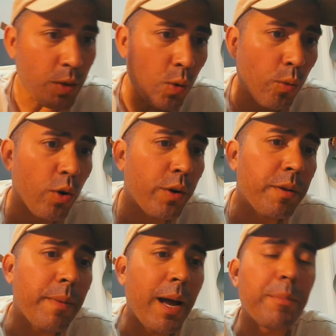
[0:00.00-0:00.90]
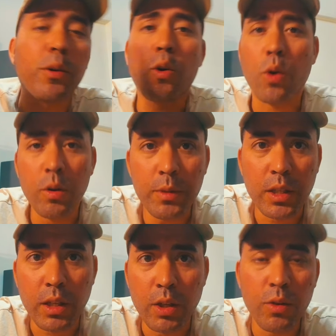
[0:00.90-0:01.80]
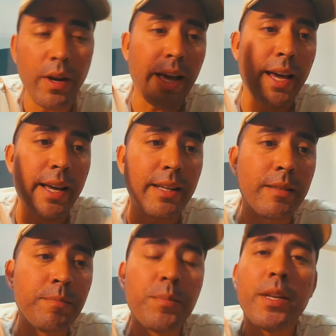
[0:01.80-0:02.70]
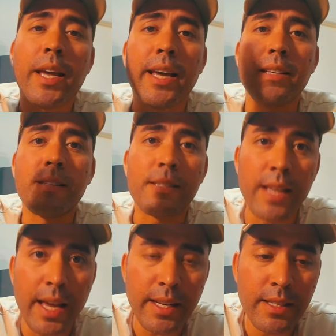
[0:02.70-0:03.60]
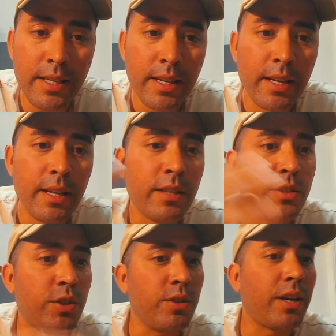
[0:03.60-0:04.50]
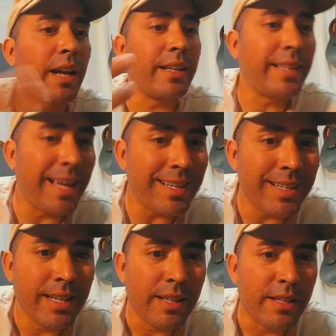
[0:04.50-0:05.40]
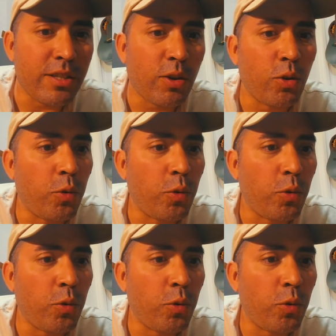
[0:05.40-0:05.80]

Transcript: we're going to map Chroma Glow, and a send to kind of get this whole